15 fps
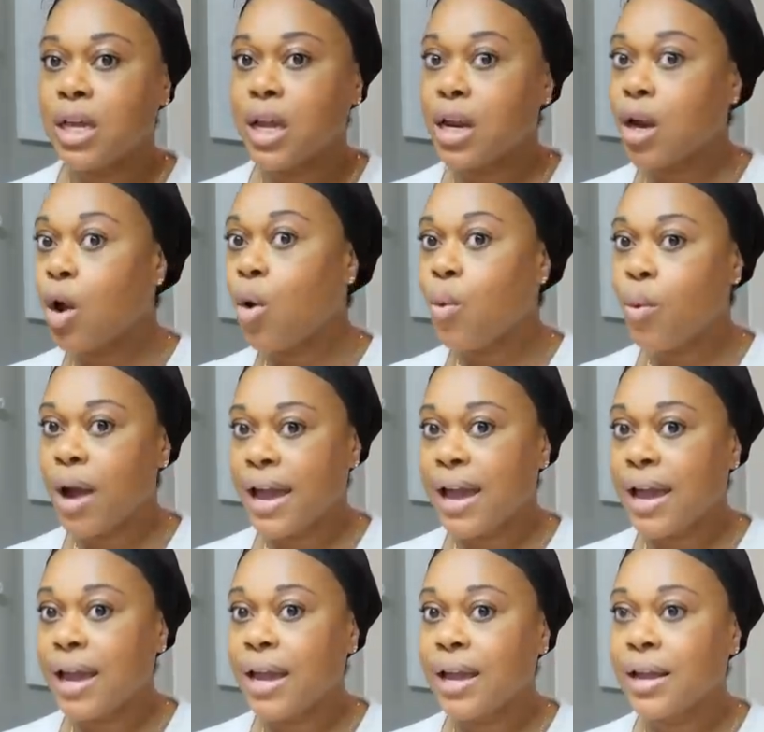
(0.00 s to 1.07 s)
in a
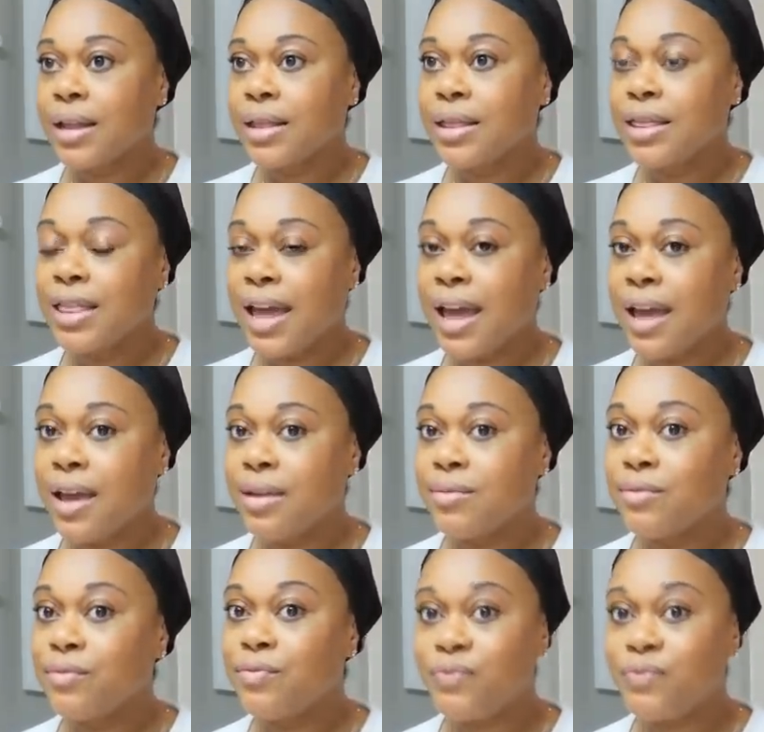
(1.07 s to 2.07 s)
way that